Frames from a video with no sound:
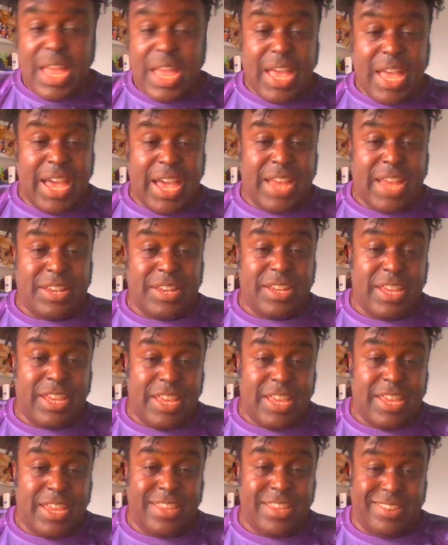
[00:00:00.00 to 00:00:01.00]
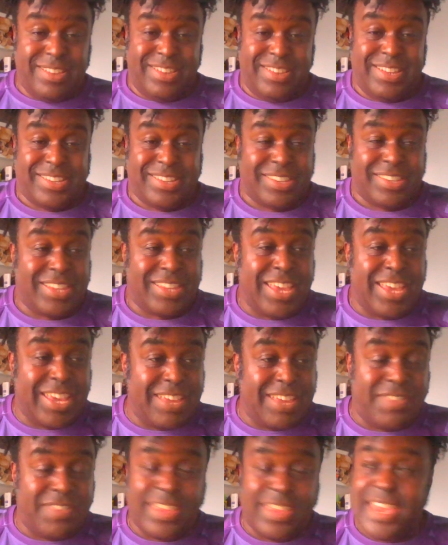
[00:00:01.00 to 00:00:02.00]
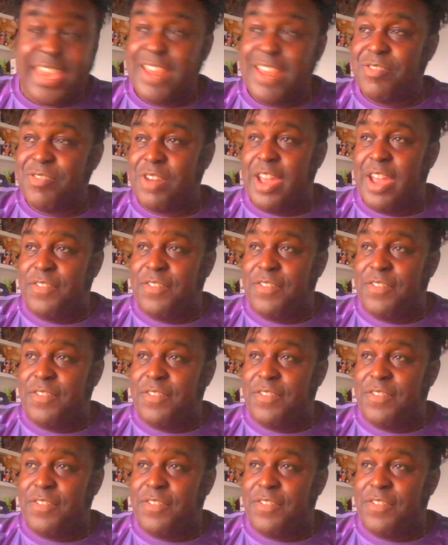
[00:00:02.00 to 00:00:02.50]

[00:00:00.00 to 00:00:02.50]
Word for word: that's the thing. If they get it right,